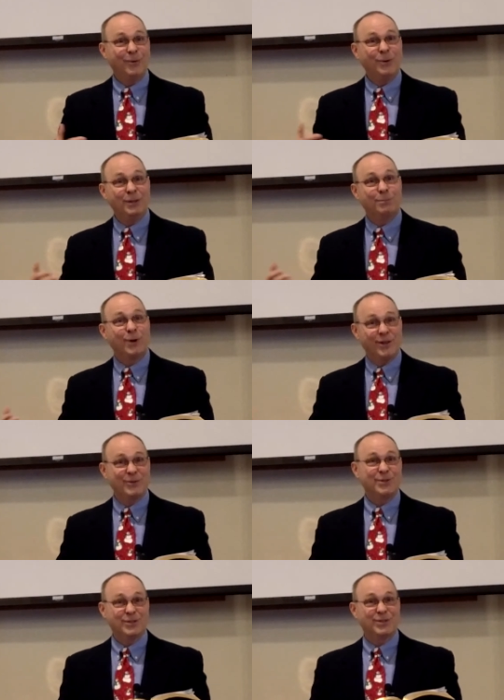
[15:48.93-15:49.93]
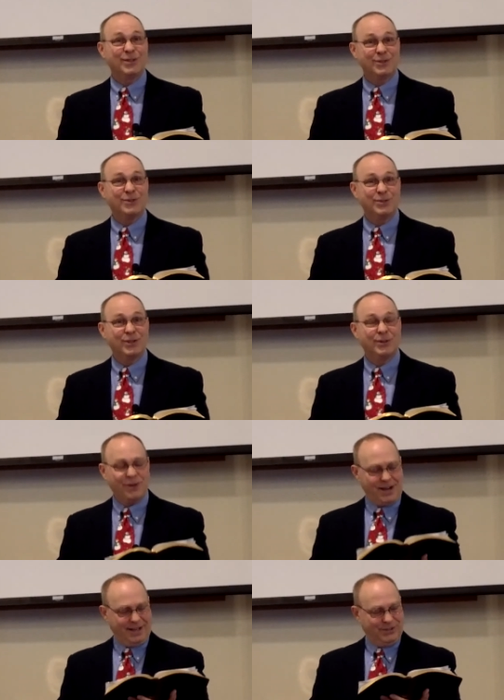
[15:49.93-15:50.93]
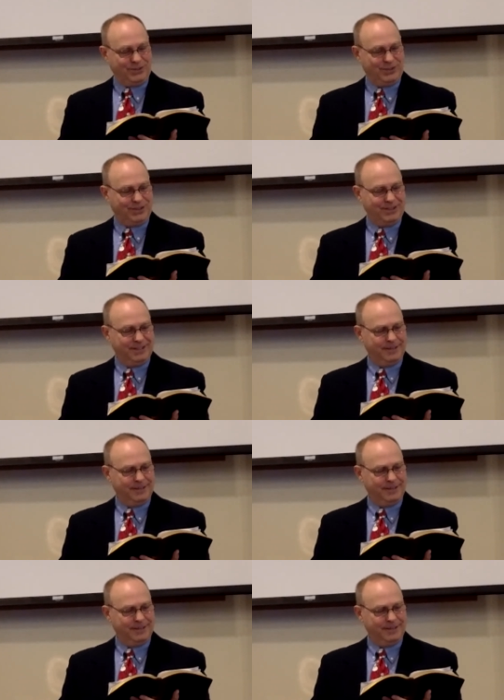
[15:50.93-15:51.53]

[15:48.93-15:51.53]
with brothers and sisters in Christ?